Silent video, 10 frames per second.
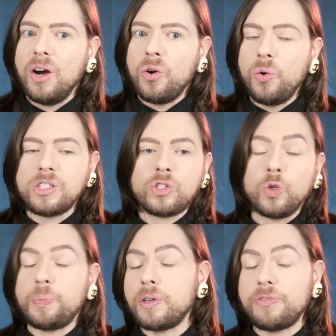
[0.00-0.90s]
Who is
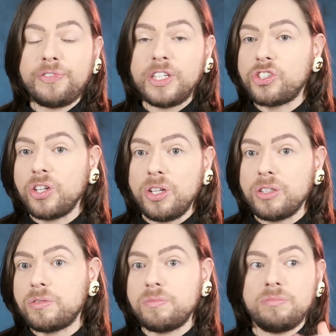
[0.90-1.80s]

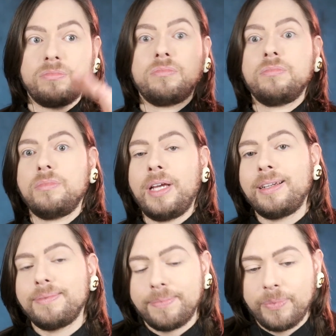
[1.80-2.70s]
superficial,
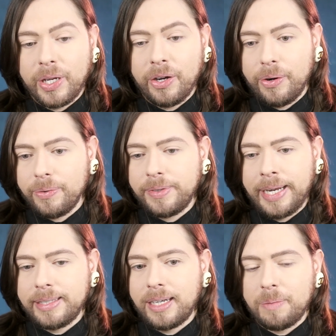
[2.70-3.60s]
and we know
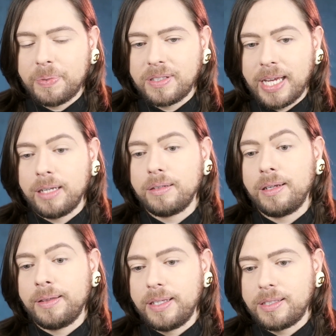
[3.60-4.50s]
99%,
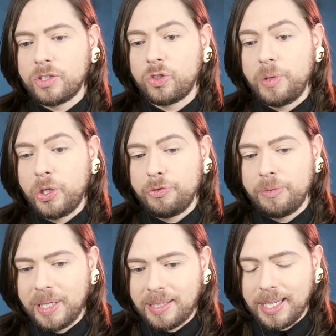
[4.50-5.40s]
and this is to be
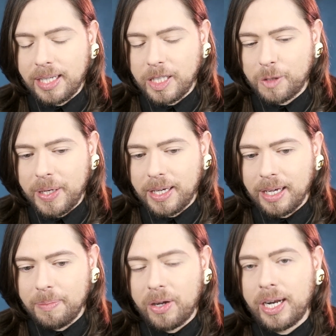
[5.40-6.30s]
euphemistically
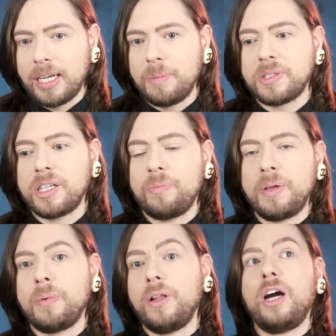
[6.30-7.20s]
speaking about, 99% of
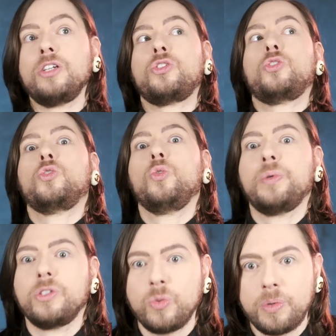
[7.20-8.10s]
people are
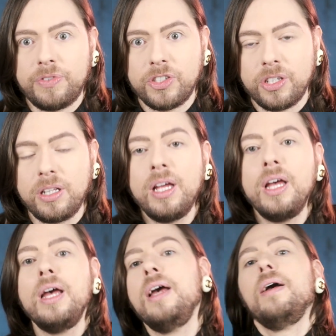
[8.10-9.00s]
super superficial,
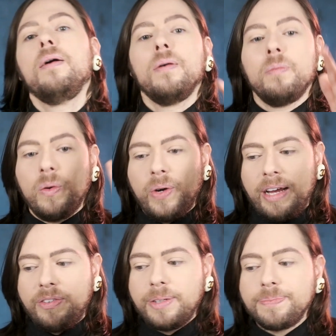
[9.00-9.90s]
but
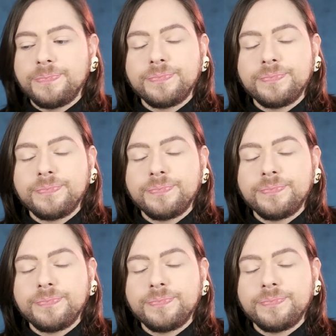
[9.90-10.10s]
whatever.